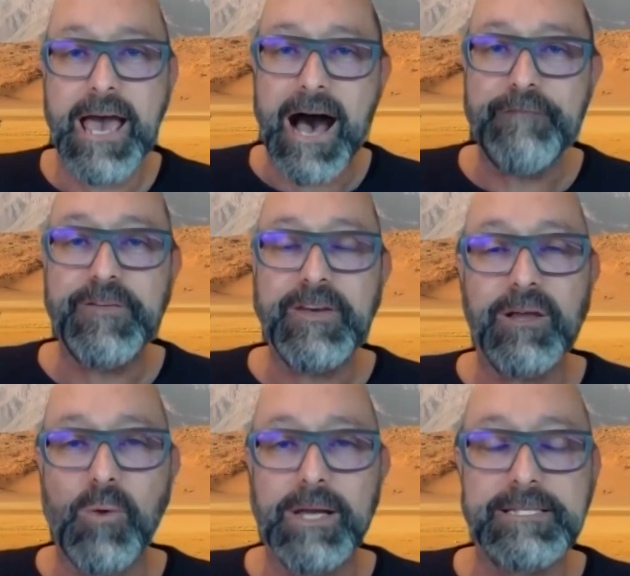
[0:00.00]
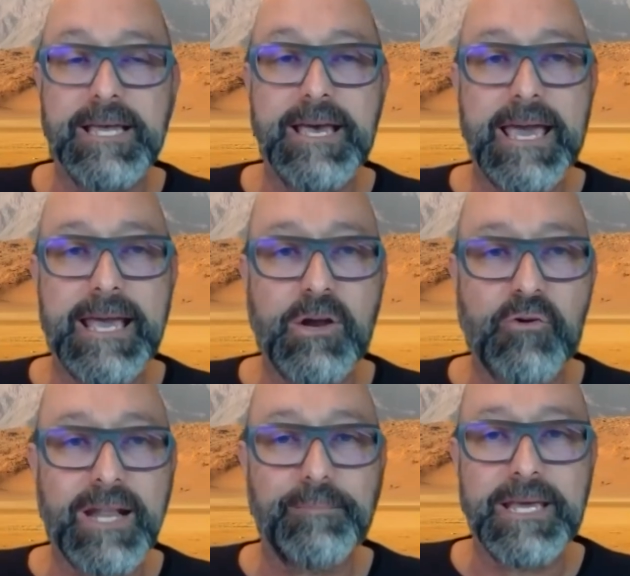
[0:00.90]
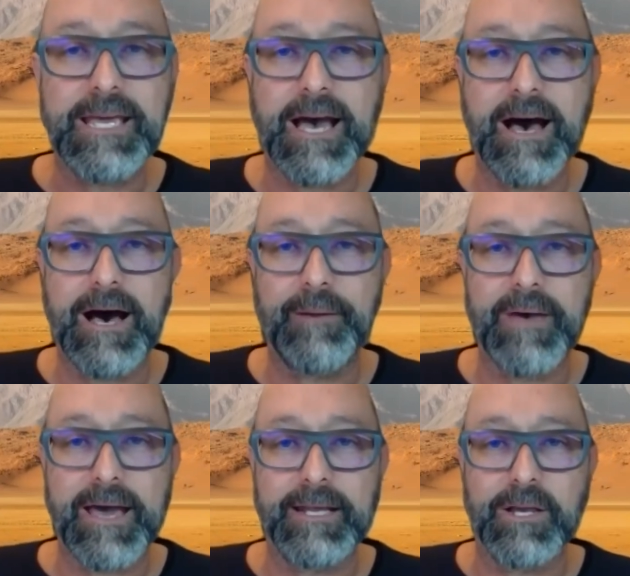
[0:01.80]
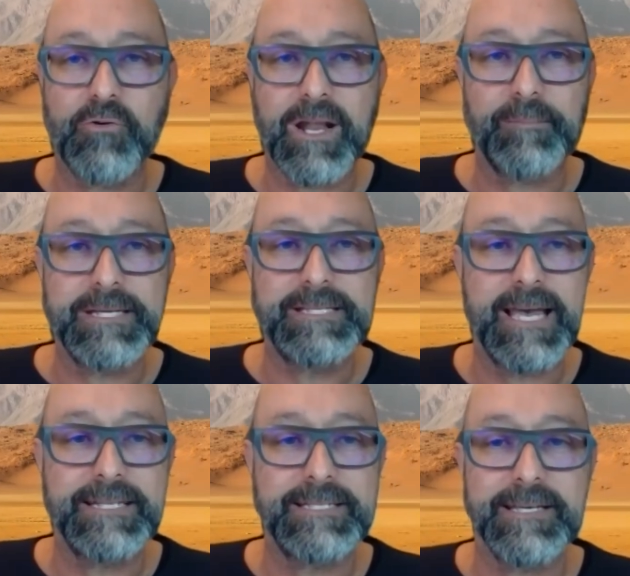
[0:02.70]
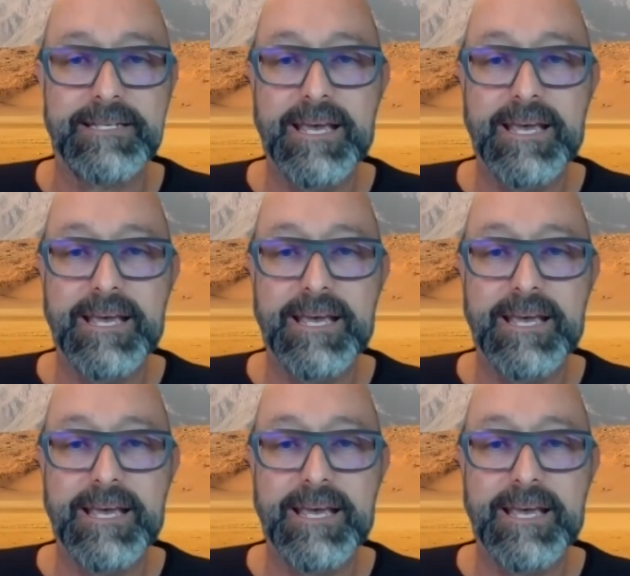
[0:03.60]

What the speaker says: I feel at once incredibly calm and incredibly centered,